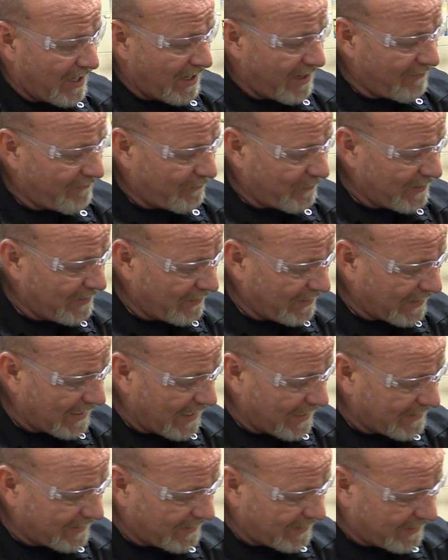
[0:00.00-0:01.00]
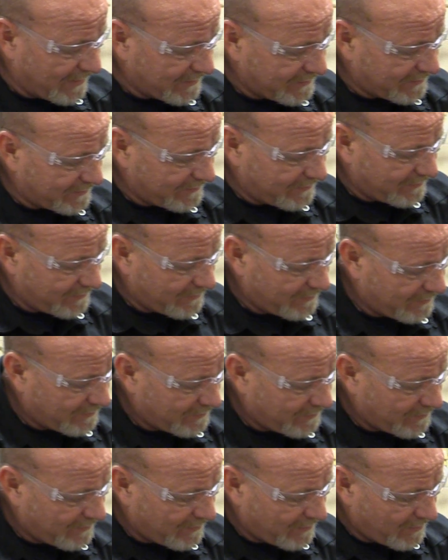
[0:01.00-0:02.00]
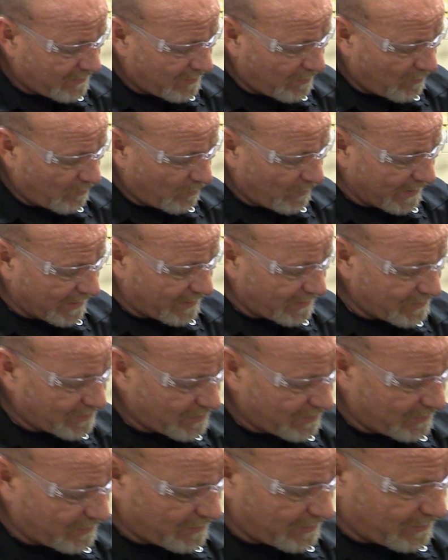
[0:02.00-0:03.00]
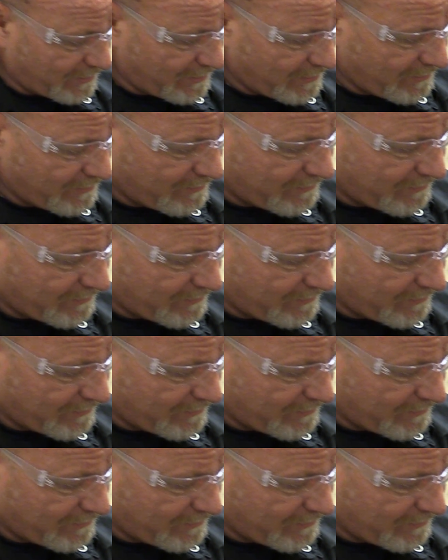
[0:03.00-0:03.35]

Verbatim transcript: If we look at this, we can turn